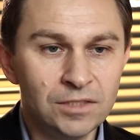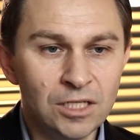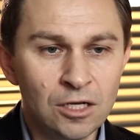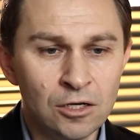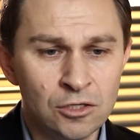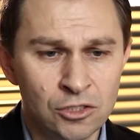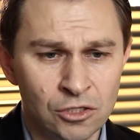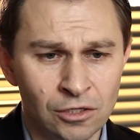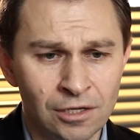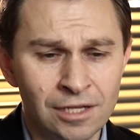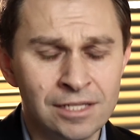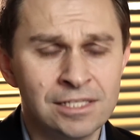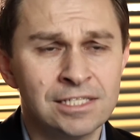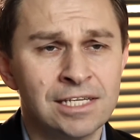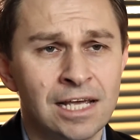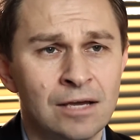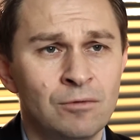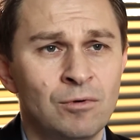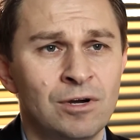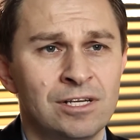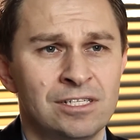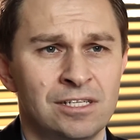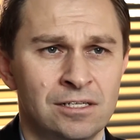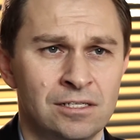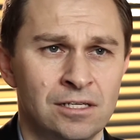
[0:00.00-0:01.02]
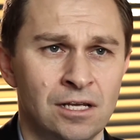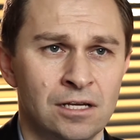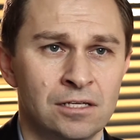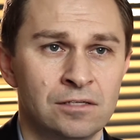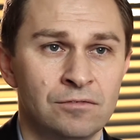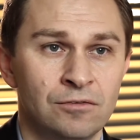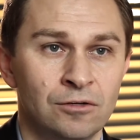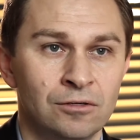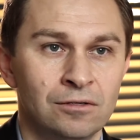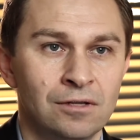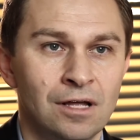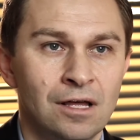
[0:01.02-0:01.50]
So let's say we're
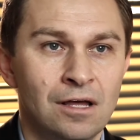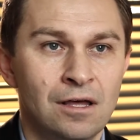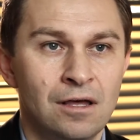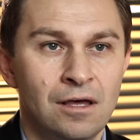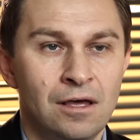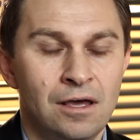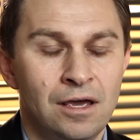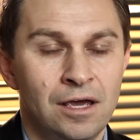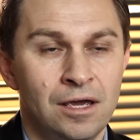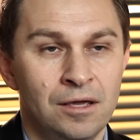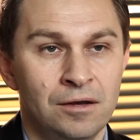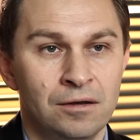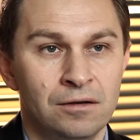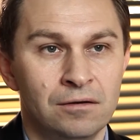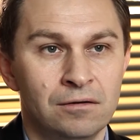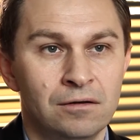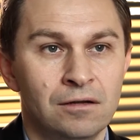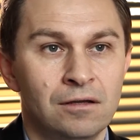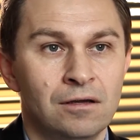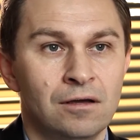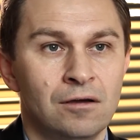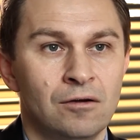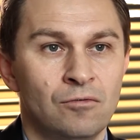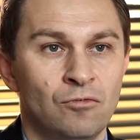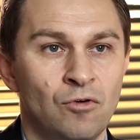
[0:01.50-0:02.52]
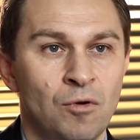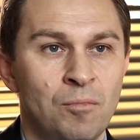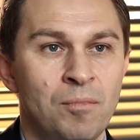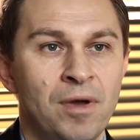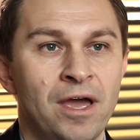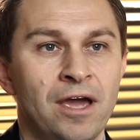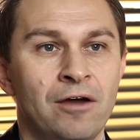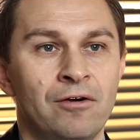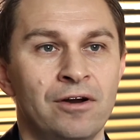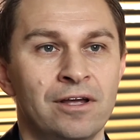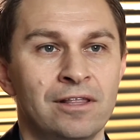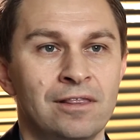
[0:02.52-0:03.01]
successful in
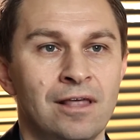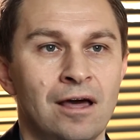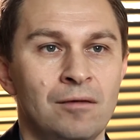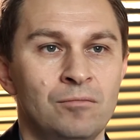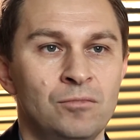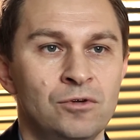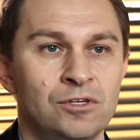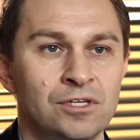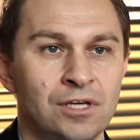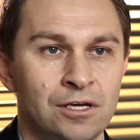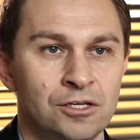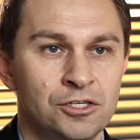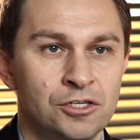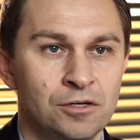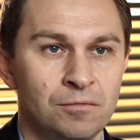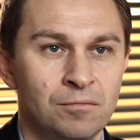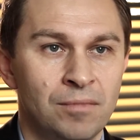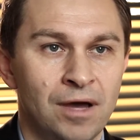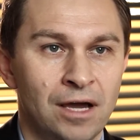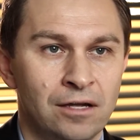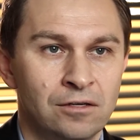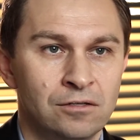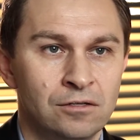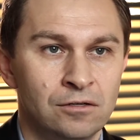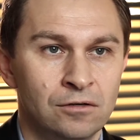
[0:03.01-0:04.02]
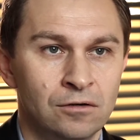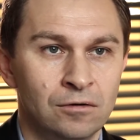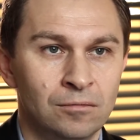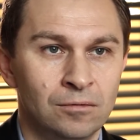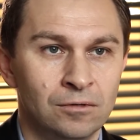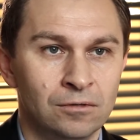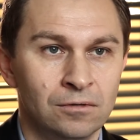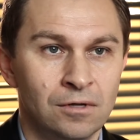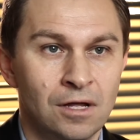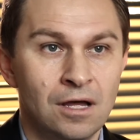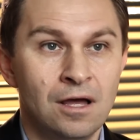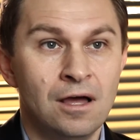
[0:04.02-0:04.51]
repairing that mutation back to
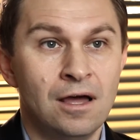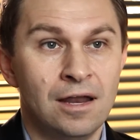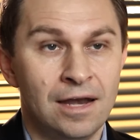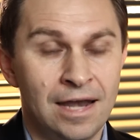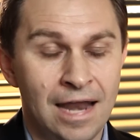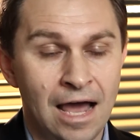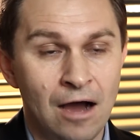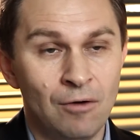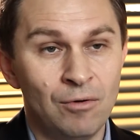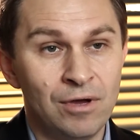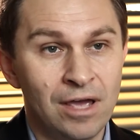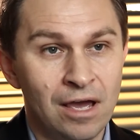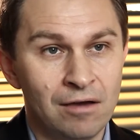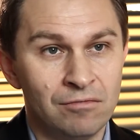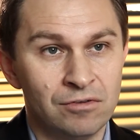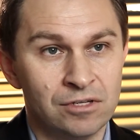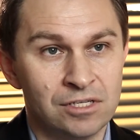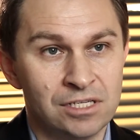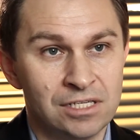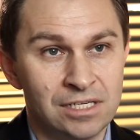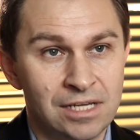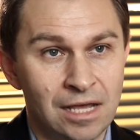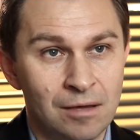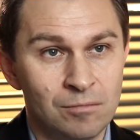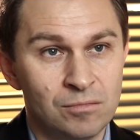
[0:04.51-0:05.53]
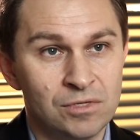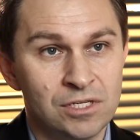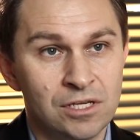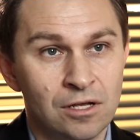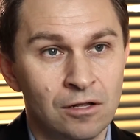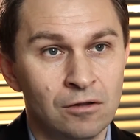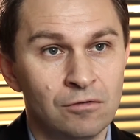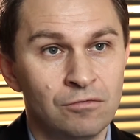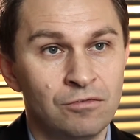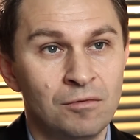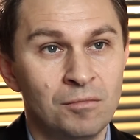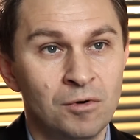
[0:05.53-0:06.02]
normal. Now we have a stem
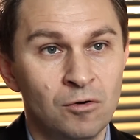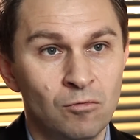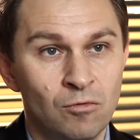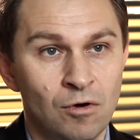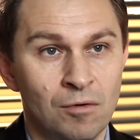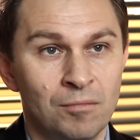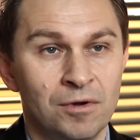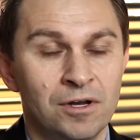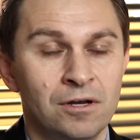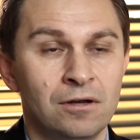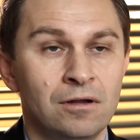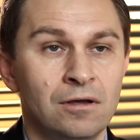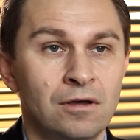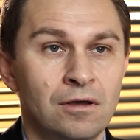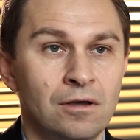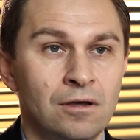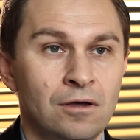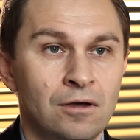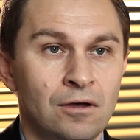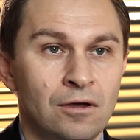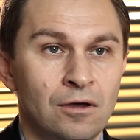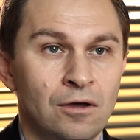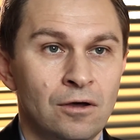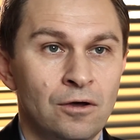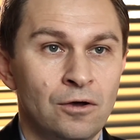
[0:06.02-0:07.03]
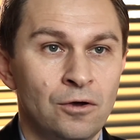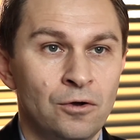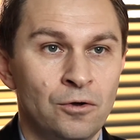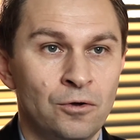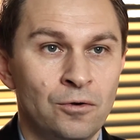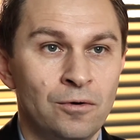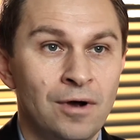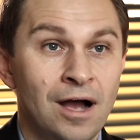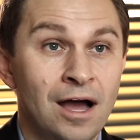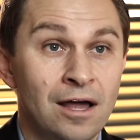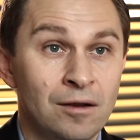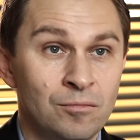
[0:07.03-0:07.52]
cell from a woman
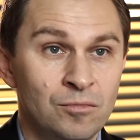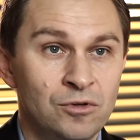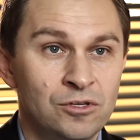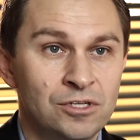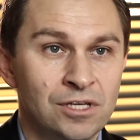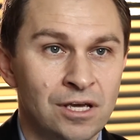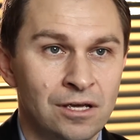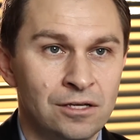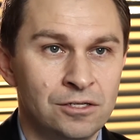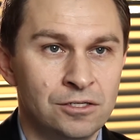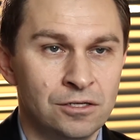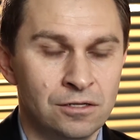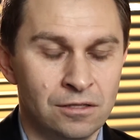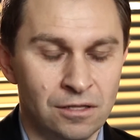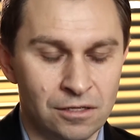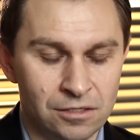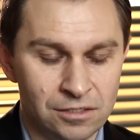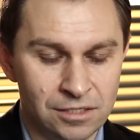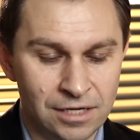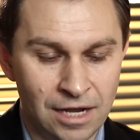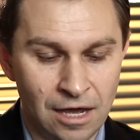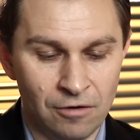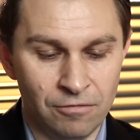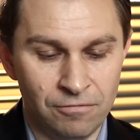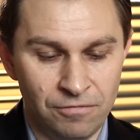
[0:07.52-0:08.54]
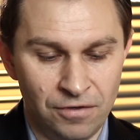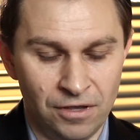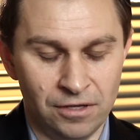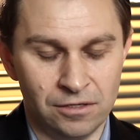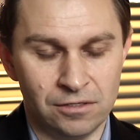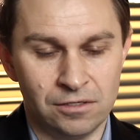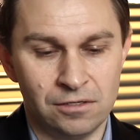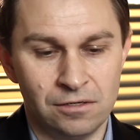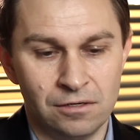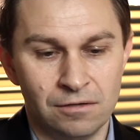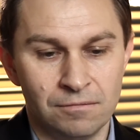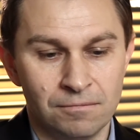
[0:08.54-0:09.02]
who had a mutation that's now
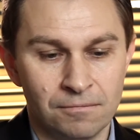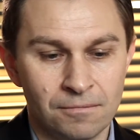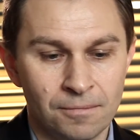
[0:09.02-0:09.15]
fixed.